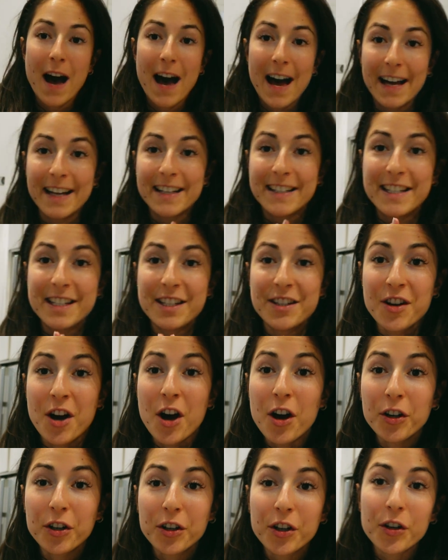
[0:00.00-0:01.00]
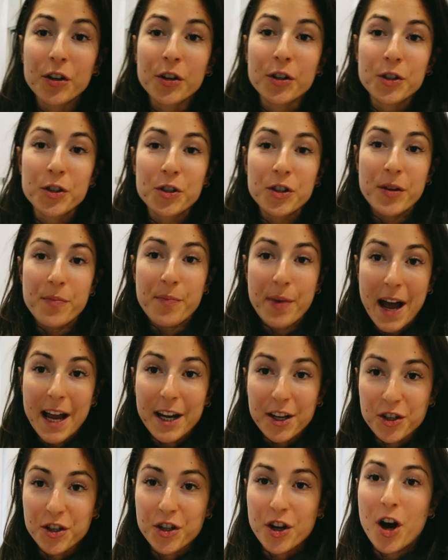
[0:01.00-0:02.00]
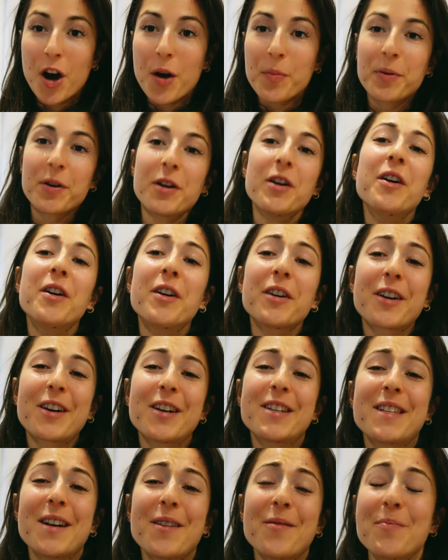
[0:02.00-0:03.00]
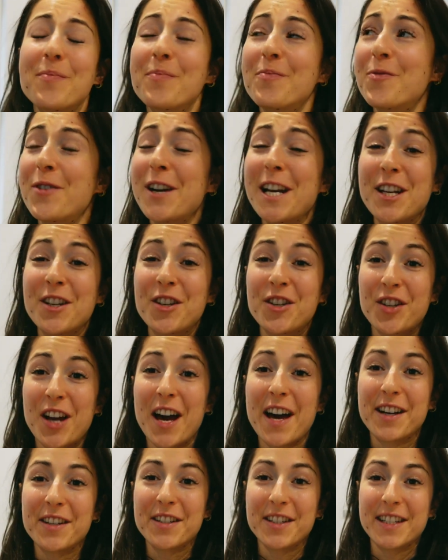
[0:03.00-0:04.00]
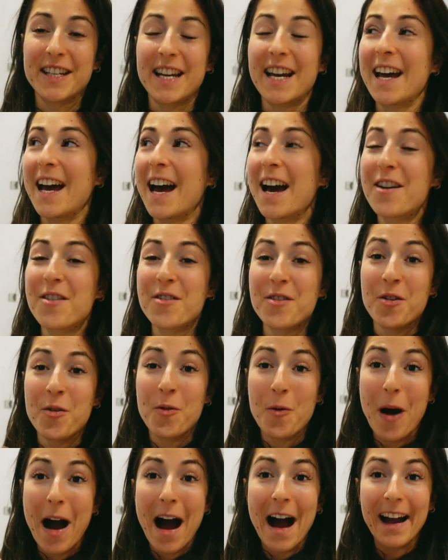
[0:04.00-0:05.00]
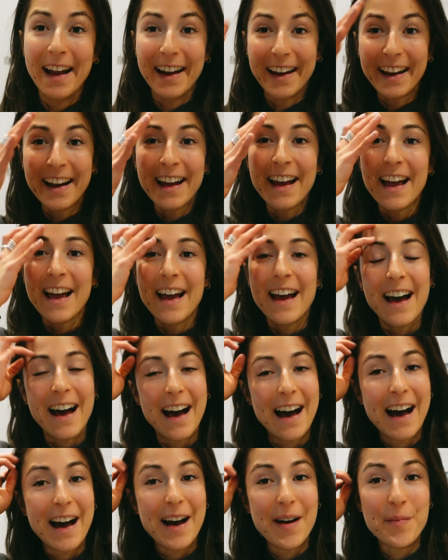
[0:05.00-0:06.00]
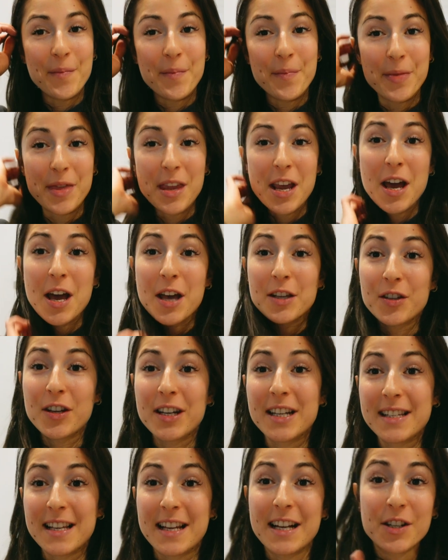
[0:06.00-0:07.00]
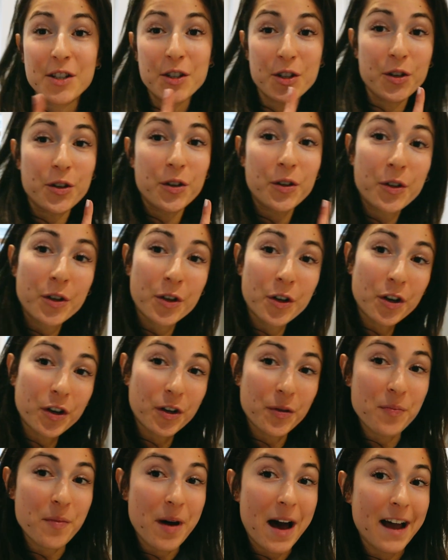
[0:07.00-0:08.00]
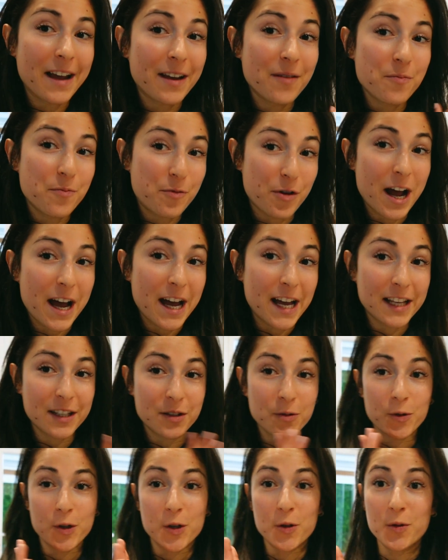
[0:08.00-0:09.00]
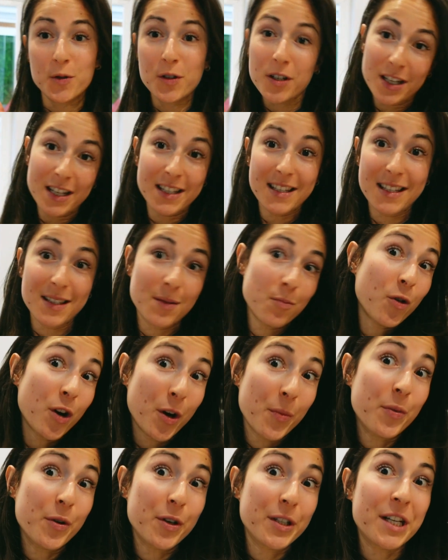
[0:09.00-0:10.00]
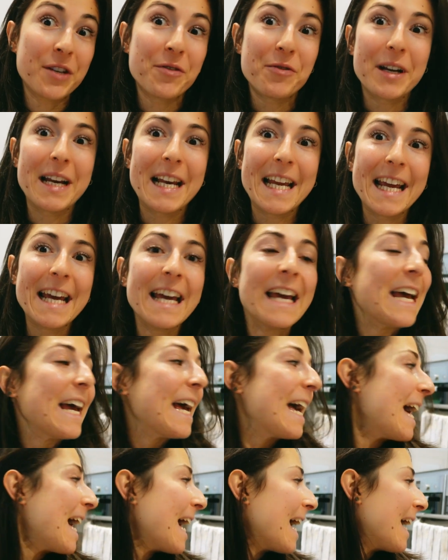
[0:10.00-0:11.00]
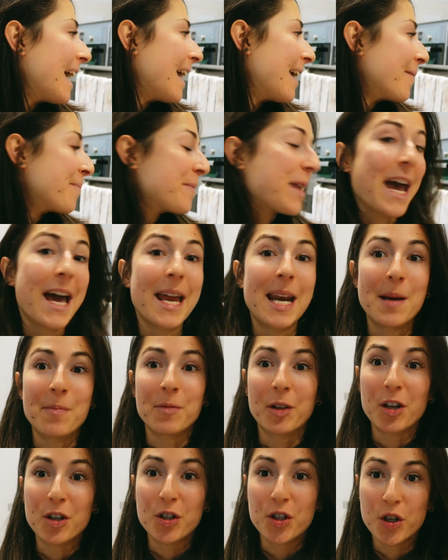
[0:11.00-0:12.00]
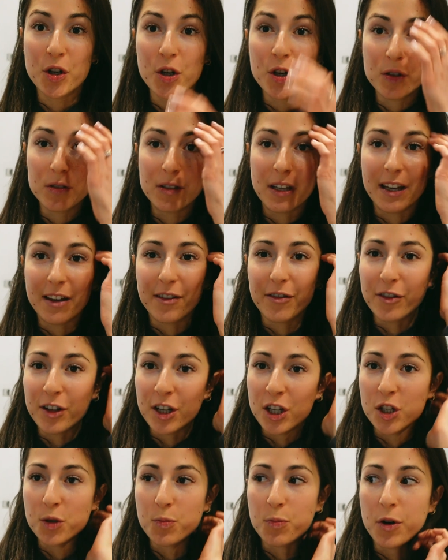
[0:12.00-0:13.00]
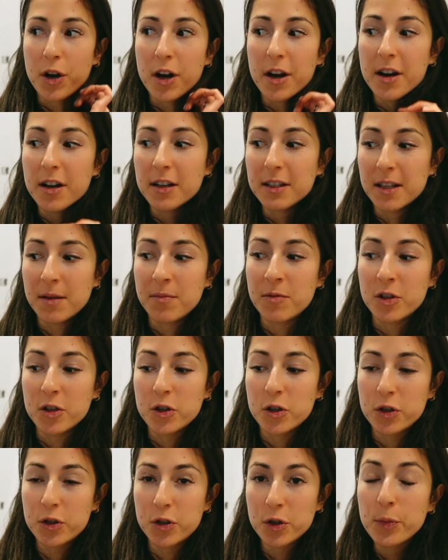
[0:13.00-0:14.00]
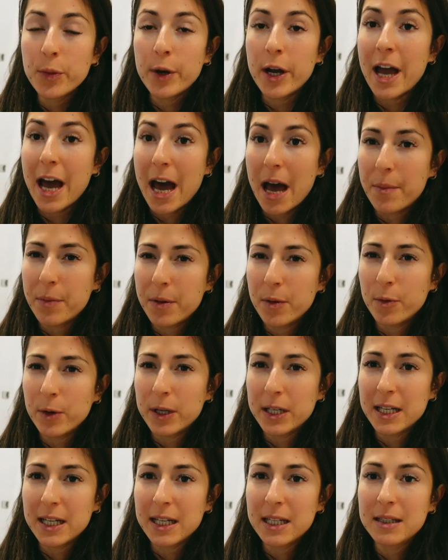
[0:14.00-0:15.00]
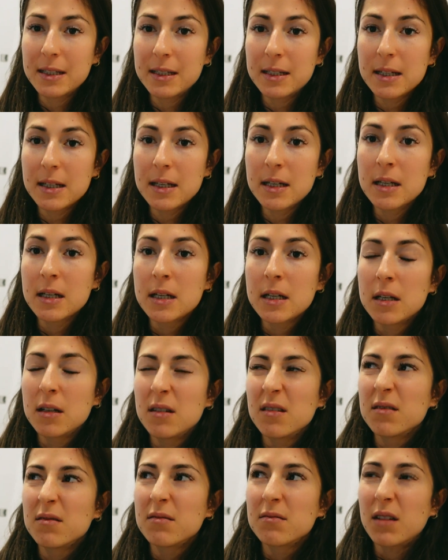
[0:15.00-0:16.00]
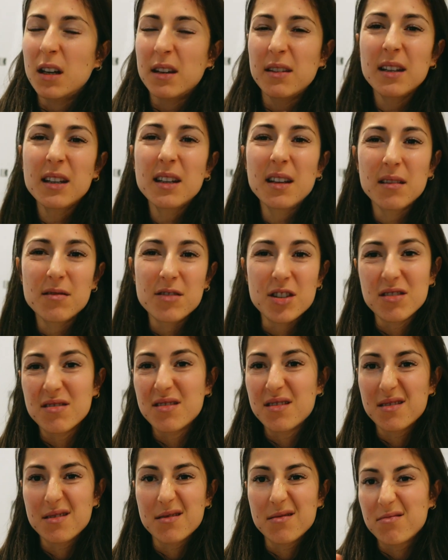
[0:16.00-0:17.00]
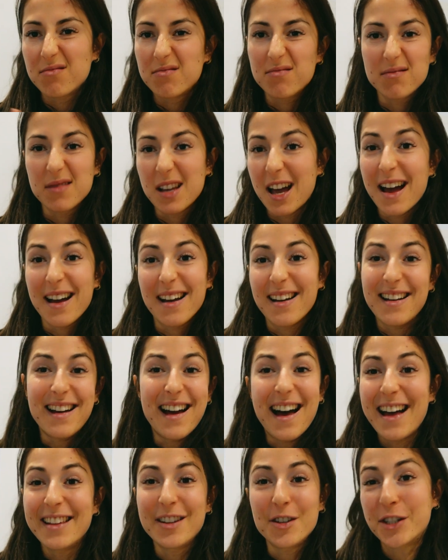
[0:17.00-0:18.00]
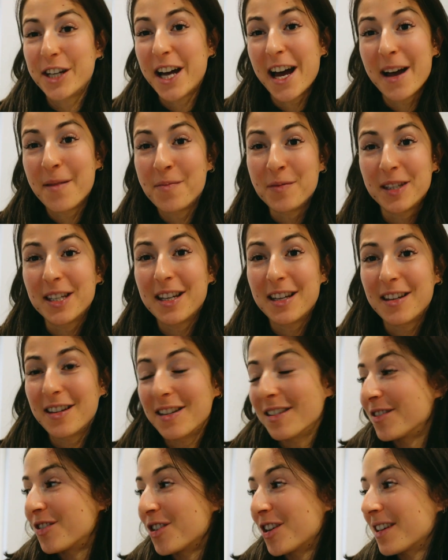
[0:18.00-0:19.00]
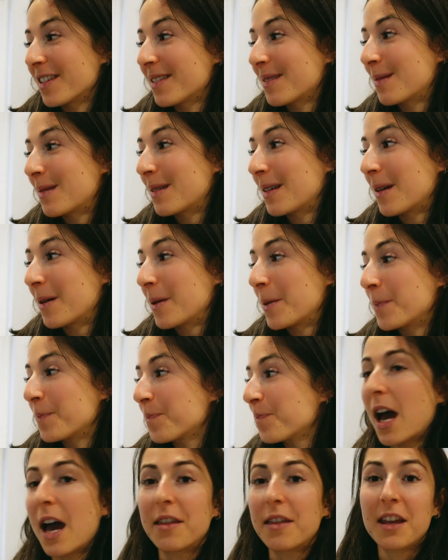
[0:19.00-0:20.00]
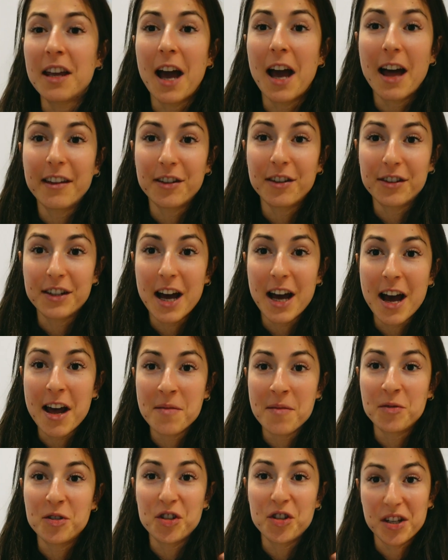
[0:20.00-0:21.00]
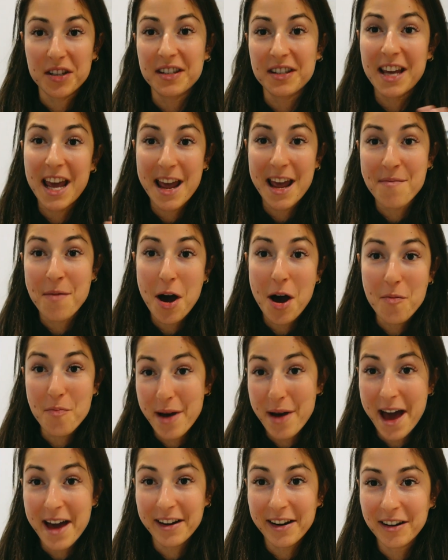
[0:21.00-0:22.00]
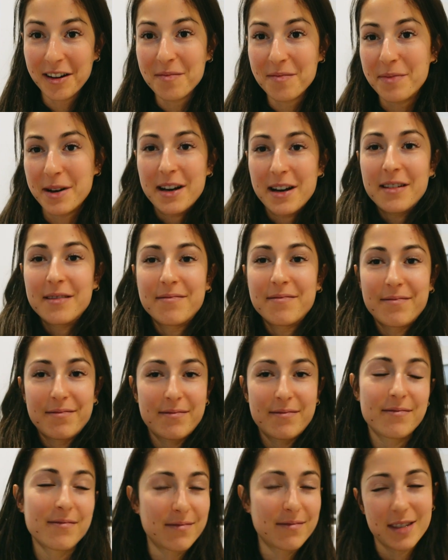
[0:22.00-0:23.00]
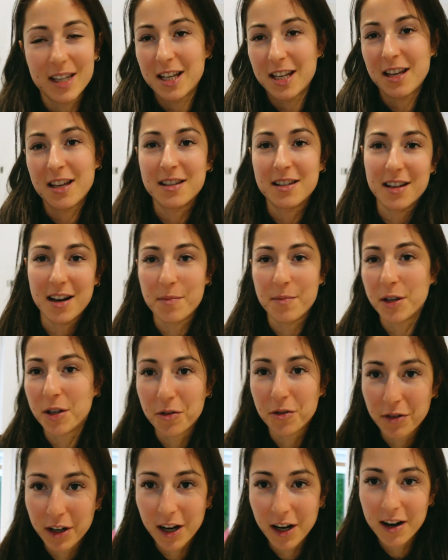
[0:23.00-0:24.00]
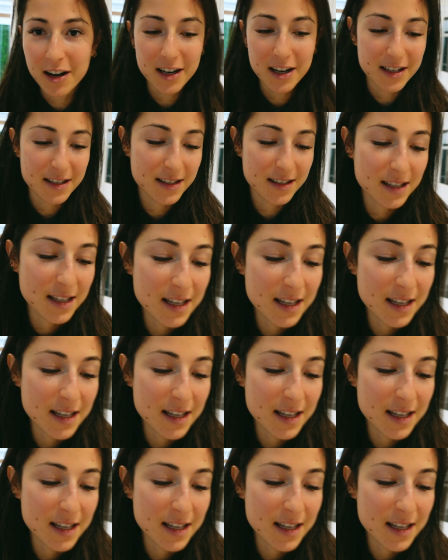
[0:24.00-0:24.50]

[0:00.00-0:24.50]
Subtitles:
I did not go to the bike shop because I'm really shattered today. I don't know why. So I decided to cook my bread, which it is more important really. And I'm gonna show you the finished product. I'm not super happy with it. I think it just other times it just I think other times just came out better, but it's gonna be good regardless.